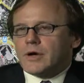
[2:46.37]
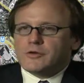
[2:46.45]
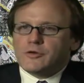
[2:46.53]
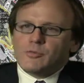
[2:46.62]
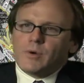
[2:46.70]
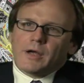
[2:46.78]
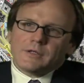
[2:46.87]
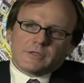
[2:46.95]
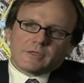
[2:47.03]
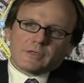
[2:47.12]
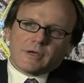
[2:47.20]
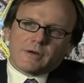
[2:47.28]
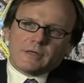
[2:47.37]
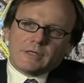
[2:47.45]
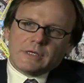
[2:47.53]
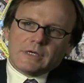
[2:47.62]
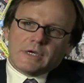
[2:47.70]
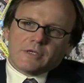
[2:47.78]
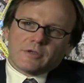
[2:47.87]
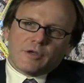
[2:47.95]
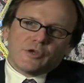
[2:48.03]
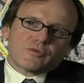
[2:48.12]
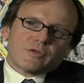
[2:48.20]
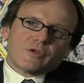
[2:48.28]
coupons, et cetera. So
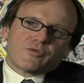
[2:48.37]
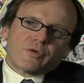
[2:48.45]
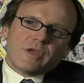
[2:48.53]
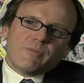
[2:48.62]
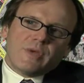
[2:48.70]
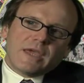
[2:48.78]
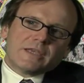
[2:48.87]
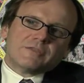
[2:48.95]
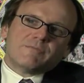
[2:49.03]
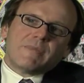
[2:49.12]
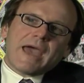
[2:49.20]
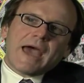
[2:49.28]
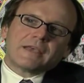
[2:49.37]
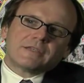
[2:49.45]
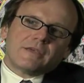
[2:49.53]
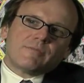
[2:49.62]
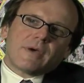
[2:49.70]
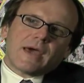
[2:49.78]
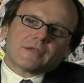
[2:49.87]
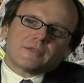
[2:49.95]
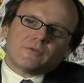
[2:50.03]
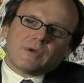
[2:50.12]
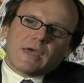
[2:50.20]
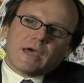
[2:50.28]
those were the three biggest mass impacts
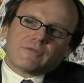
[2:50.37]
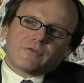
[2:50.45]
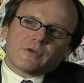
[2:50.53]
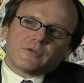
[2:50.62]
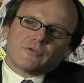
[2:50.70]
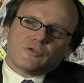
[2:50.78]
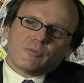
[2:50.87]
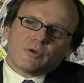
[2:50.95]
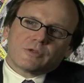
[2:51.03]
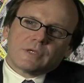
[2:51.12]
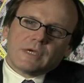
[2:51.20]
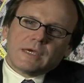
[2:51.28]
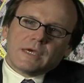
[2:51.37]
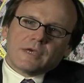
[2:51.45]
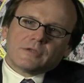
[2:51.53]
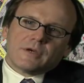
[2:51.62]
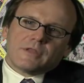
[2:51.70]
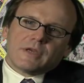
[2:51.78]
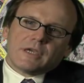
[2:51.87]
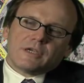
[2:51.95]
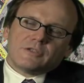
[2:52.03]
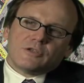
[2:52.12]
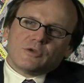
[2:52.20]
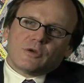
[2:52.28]
that we had for consumers. So I think
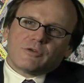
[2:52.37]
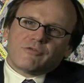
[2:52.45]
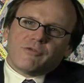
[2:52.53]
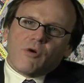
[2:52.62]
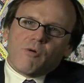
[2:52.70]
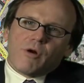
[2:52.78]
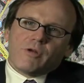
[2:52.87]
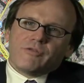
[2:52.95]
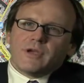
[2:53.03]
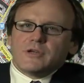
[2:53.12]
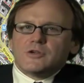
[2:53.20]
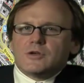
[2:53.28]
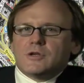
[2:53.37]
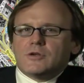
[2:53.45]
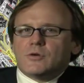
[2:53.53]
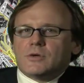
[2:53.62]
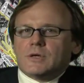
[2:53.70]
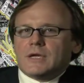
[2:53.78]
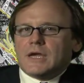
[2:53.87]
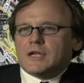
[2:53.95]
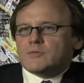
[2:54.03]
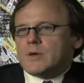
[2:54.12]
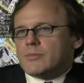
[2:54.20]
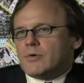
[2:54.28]
as you look forward, things you can do to
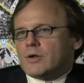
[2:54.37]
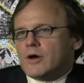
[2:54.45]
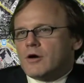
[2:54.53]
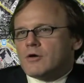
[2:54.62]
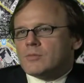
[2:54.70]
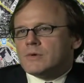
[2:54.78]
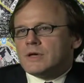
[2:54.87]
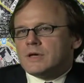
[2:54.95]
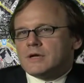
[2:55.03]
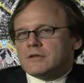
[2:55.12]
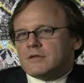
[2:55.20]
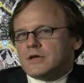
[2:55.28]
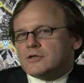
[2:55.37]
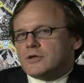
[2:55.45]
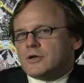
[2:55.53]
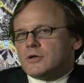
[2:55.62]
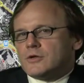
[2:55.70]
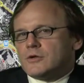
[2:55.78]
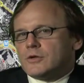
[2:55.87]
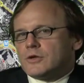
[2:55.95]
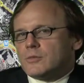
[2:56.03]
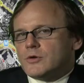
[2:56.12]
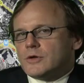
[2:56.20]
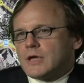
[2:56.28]
engage people at home, things you can do to
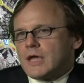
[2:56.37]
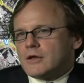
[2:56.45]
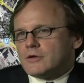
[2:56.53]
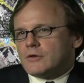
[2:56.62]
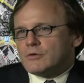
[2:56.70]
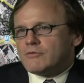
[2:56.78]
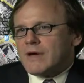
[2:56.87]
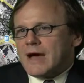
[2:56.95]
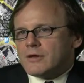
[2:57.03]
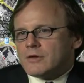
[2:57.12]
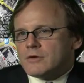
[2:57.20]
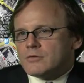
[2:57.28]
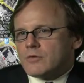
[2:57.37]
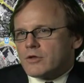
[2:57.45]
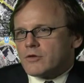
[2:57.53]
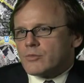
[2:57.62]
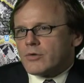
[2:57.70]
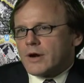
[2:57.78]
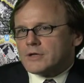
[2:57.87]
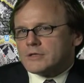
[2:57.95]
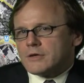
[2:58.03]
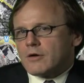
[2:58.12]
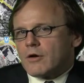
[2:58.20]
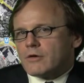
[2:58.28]
communicate a good value, whether
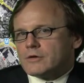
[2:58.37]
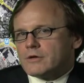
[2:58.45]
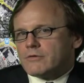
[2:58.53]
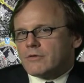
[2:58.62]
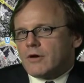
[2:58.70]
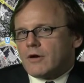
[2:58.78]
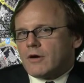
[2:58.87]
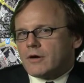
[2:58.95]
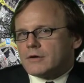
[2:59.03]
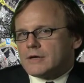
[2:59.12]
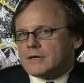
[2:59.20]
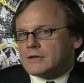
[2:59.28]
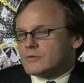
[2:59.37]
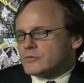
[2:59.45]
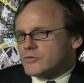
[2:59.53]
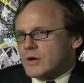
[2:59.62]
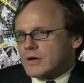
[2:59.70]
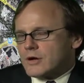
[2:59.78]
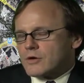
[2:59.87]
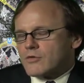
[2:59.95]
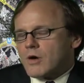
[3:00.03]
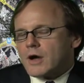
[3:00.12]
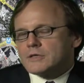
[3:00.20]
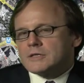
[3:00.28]
pricing or trading
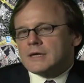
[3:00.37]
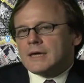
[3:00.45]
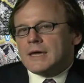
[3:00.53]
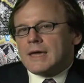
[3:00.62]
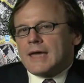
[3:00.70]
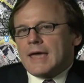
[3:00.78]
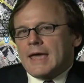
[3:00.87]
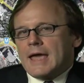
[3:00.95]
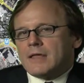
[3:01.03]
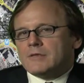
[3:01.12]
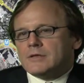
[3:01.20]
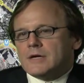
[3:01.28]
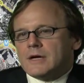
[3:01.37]
across, and